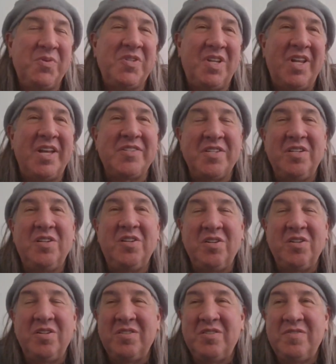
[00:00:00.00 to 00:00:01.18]
was a lesson
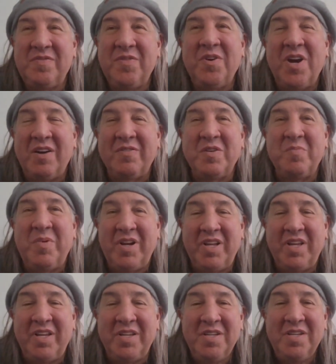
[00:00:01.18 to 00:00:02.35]
learned mm-hmm. for
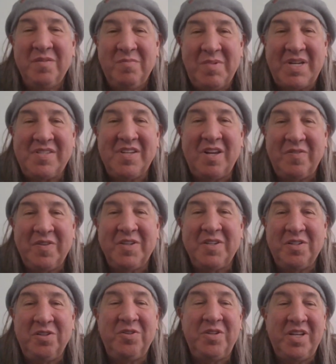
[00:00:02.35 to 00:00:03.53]
everybody, myself
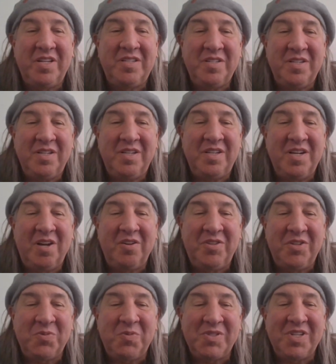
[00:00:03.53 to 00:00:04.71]
included. You know,
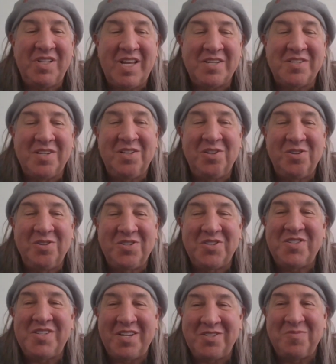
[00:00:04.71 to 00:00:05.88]
this was a lesson learned to
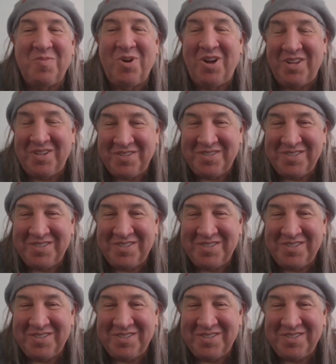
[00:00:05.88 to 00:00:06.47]
stay small.